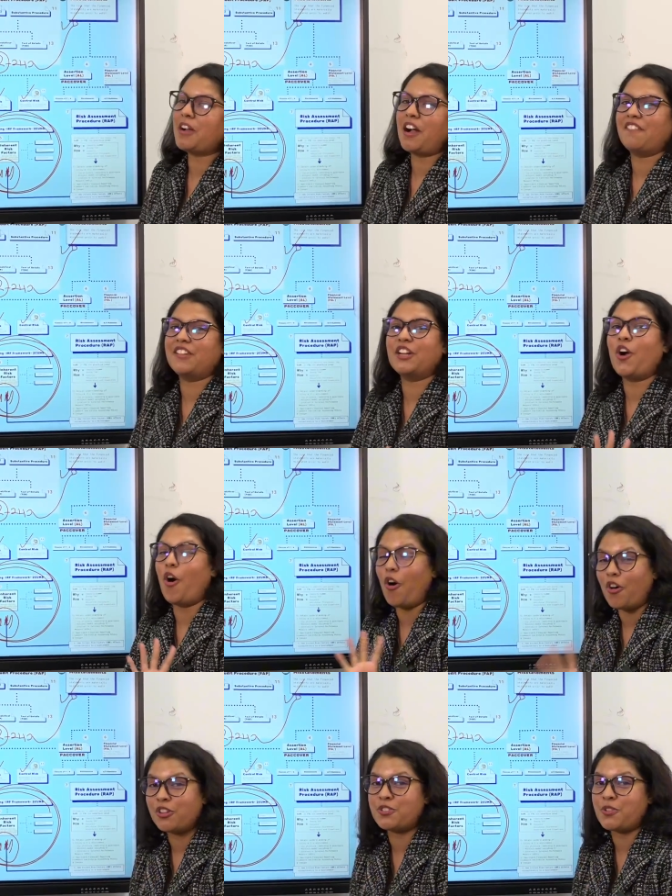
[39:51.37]
covering
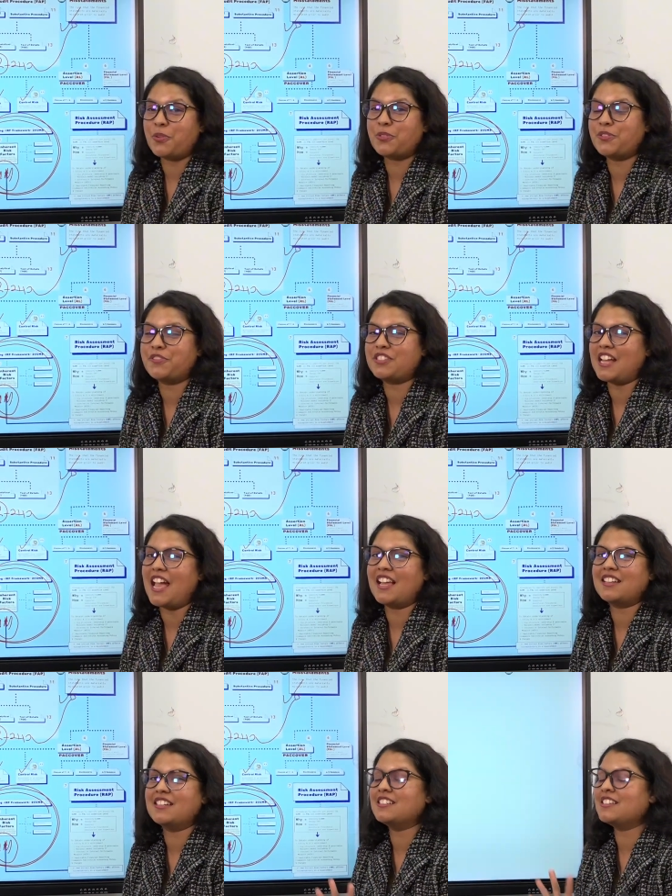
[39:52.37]
all sorts of
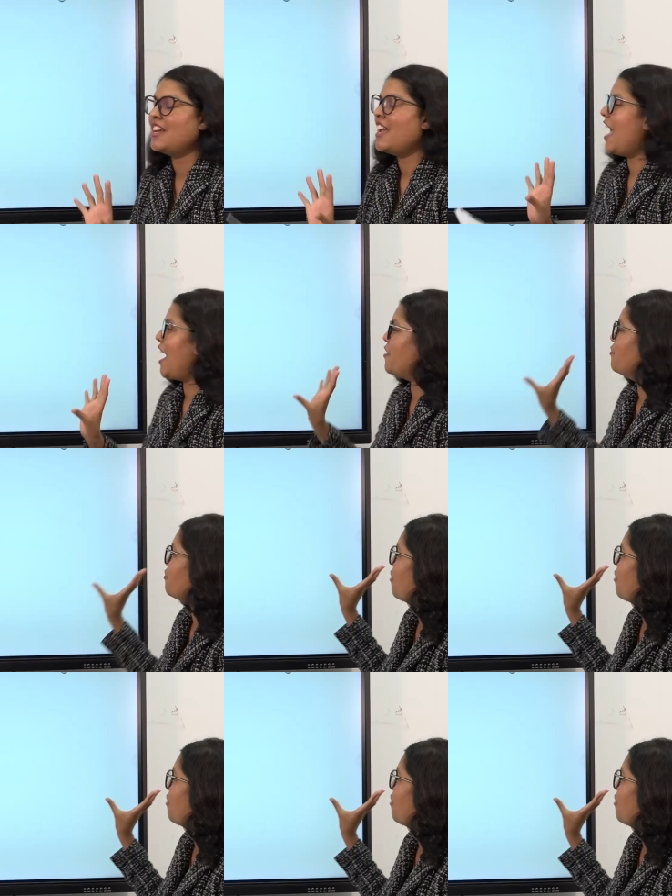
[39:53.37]
standards, and